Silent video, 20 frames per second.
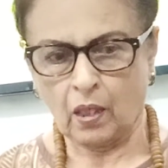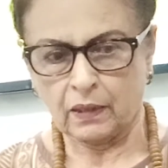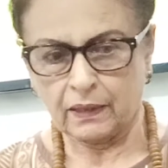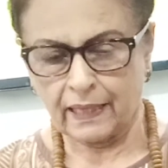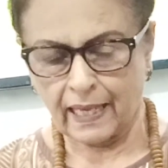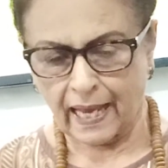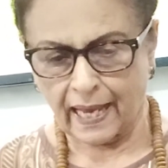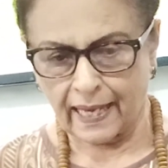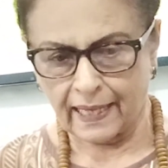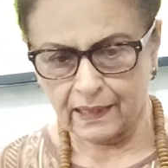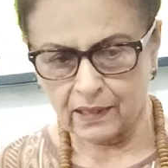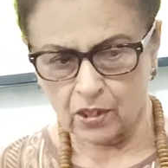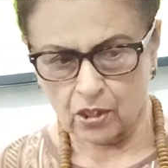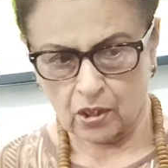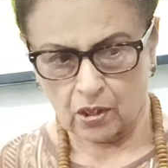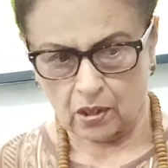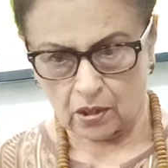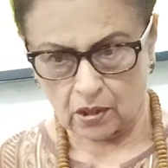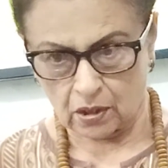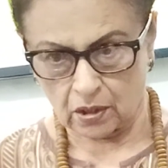that
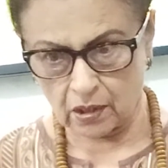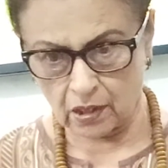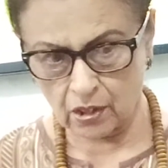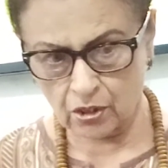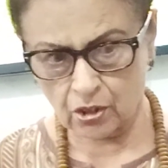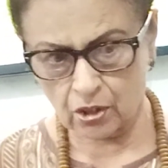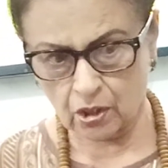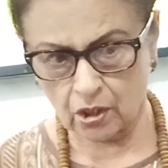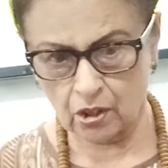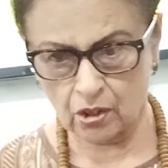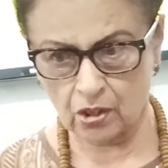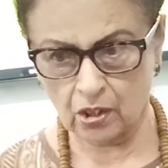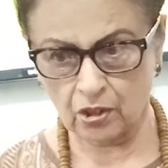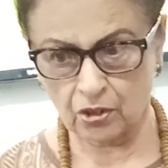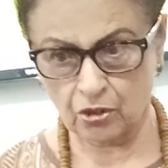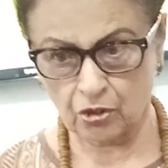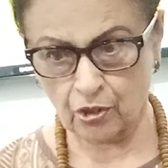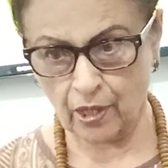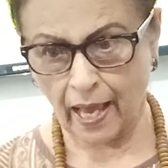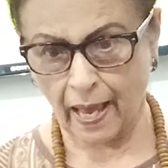this is a
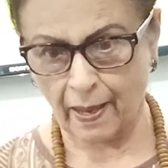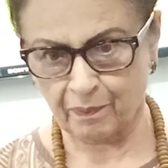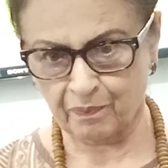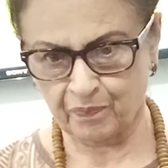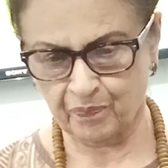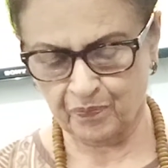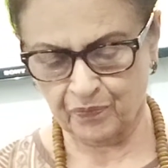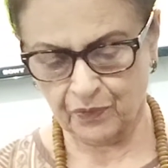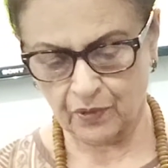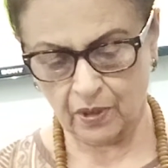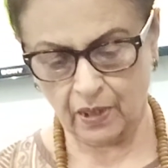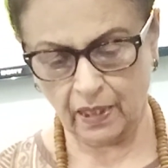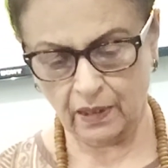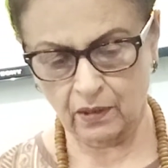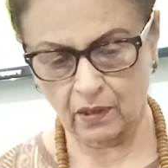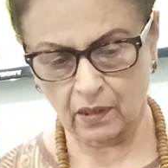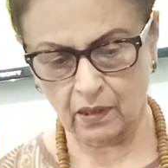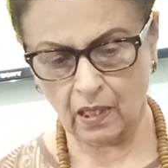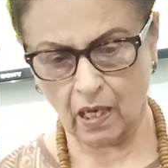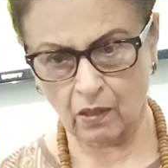trap that
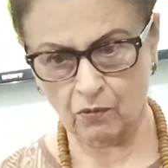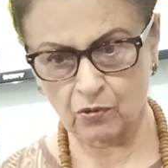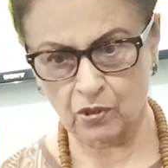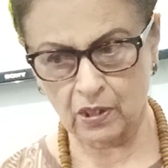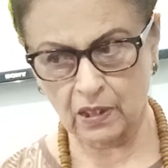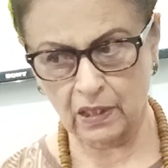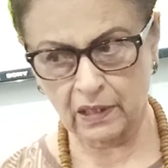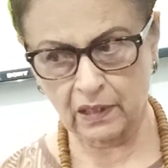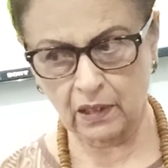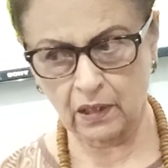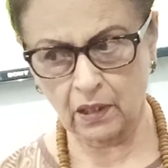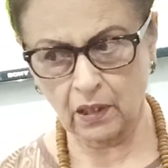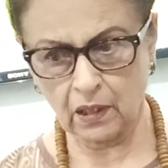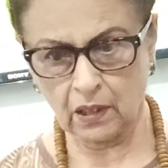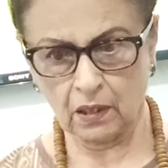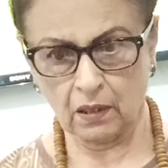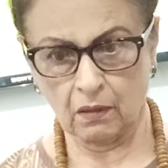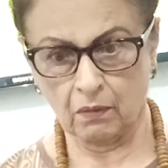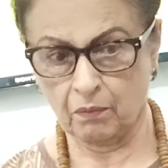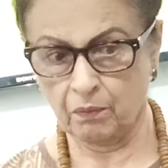the counselee
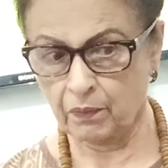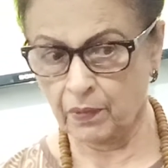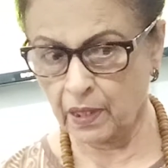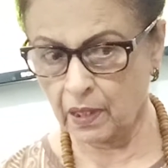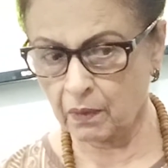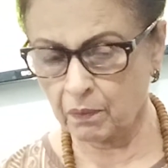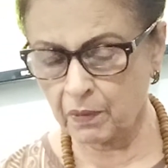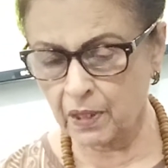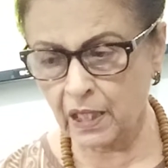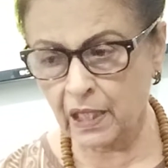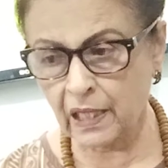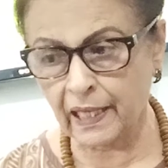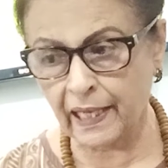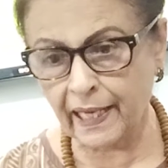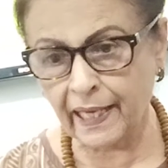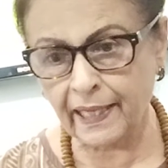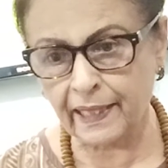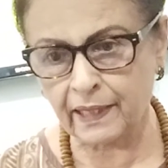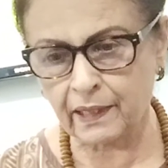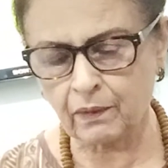may be
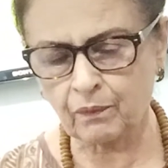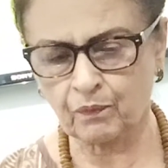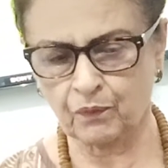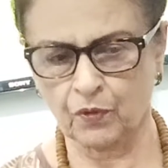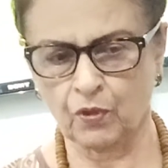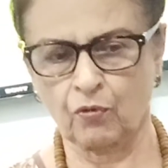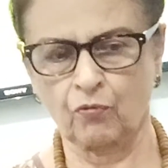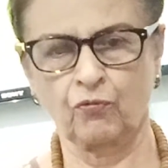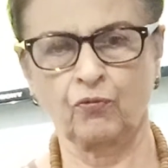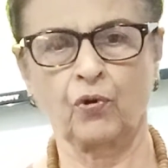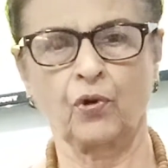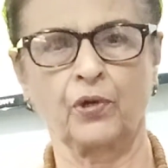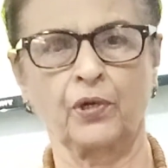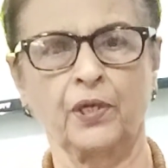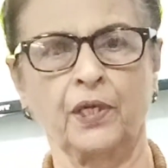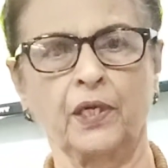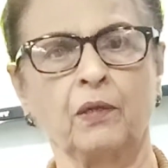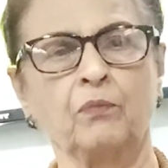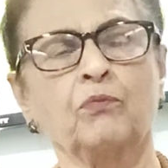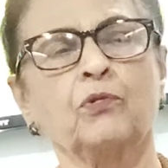laying for
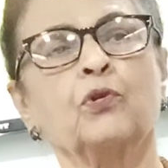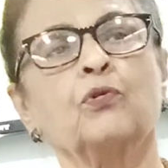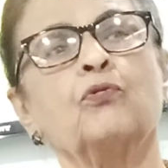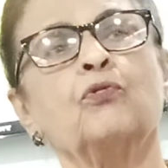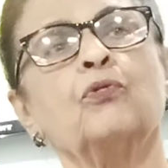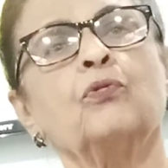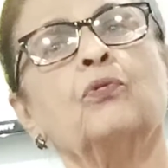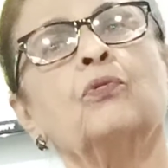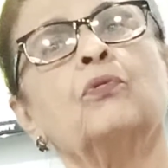him to